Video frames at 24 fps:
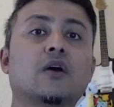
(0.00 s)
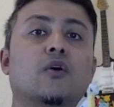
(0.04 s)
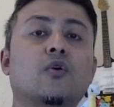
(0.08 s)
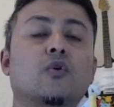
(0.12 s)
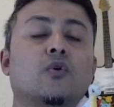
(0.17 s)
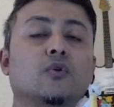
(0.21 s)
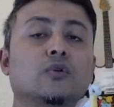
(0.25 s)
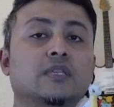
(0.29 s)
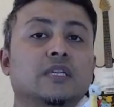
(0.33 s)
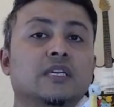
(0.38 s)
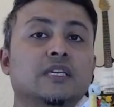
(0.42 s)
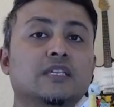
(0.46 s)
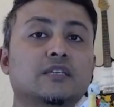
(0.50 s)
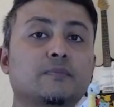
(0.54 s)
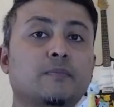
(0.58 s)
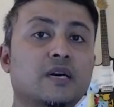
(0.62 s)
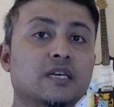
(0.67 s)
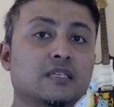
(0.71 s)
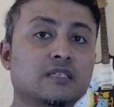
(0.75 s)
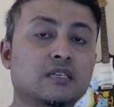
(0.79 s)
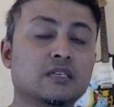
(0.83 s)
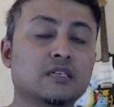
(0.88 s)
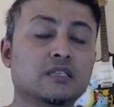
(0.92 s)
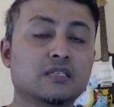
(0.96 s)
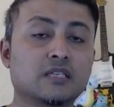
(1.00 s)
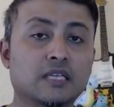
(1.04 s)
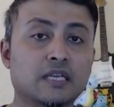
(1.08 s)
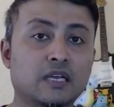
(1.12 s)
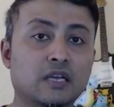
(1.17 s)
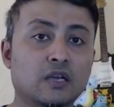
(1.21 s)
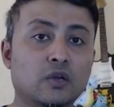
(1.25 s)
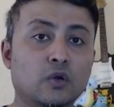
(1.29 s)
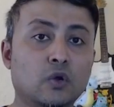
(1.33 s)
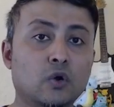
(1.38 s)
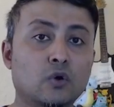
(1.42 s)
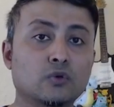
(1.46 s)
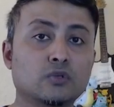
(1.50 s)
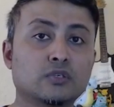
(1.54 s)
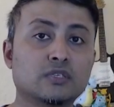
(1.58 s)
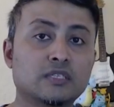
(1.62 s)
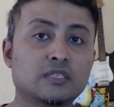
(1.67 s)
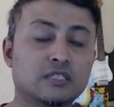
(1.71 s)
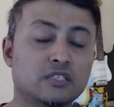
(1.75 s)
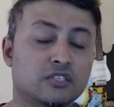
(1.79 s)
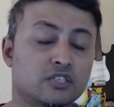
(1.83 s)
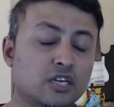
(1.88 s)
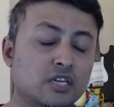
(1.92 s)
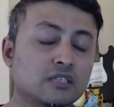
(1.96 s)
All these buses goes
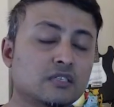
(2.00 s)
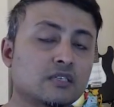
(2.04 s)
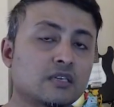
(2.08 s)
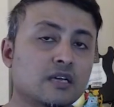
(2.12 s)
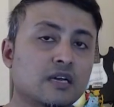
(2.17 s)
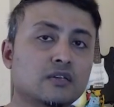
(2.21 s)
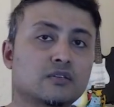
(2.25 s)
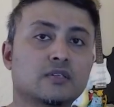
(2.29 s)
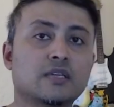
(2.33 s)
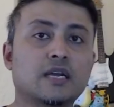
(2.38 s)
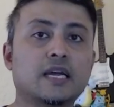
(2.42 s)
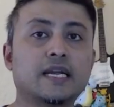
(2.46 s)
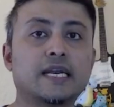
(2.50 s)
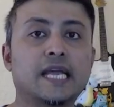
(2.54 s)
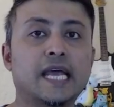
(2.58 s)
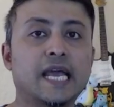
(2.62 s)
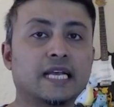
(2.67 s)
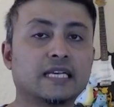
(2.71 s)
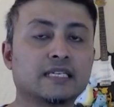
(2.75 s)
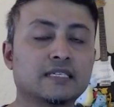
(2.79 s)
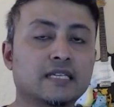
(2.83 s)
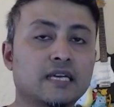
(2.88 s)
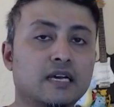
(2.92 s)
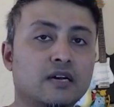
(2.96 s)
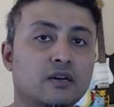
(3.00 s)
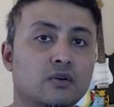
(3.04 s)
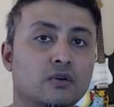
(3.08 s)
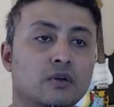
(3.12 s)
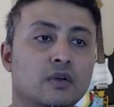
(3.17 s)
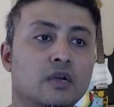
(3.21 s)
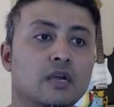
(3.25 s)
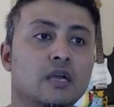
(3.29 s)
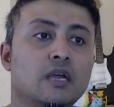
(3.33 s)
just outside Excel,